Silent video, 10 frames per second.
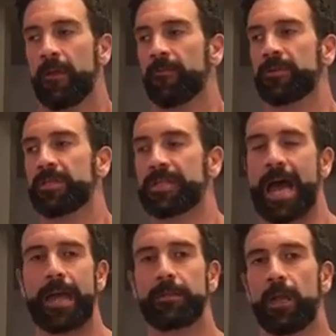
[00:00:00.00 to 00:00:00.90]
For instance,
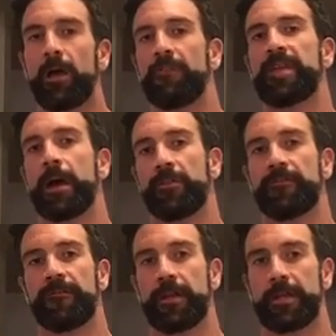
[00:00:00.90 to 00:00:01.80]
I loved health
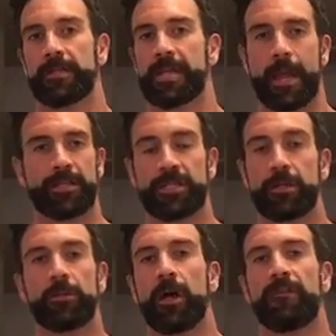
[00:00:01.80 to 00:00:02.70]
and fitness. I
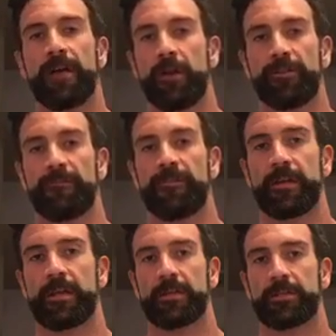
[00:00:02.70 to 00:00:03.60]
still love health and
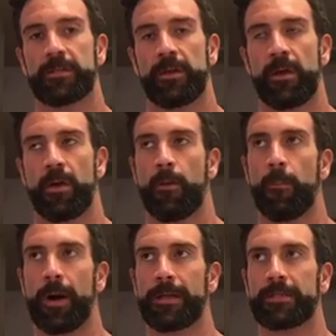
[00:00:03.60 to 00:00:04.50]
fitness,
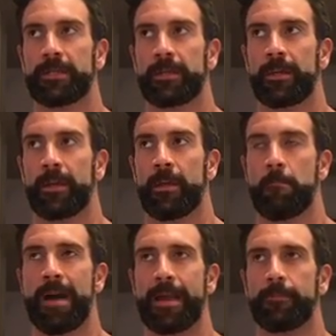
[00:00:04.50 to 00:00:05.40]
but
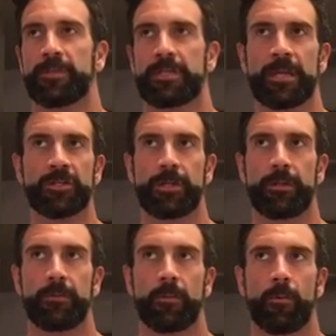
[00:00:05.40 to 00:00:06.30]
my
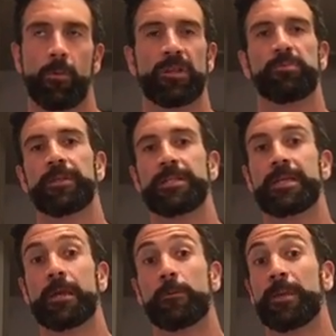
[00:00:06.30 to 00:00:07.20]
obsession with
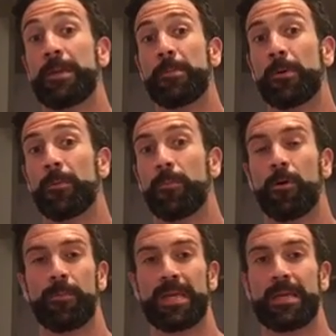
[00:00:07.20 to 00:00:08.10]
pleasing other people
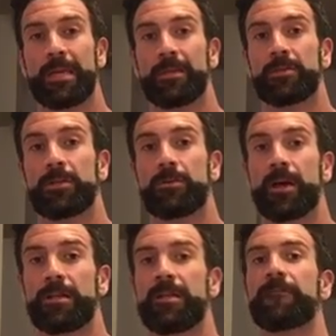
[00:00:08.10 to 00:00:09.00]
put me
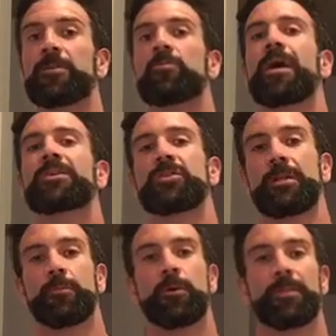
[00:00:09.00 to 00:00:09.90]
into a different direction
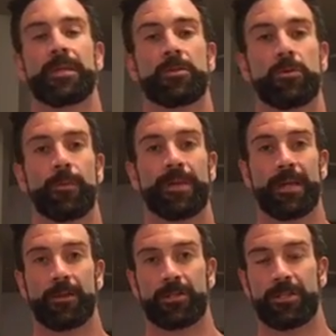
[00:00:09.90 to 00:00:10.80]
and put me into a
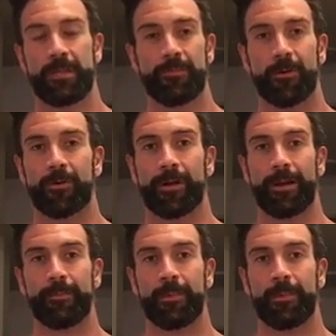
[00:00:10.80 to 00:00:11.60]
PhD program.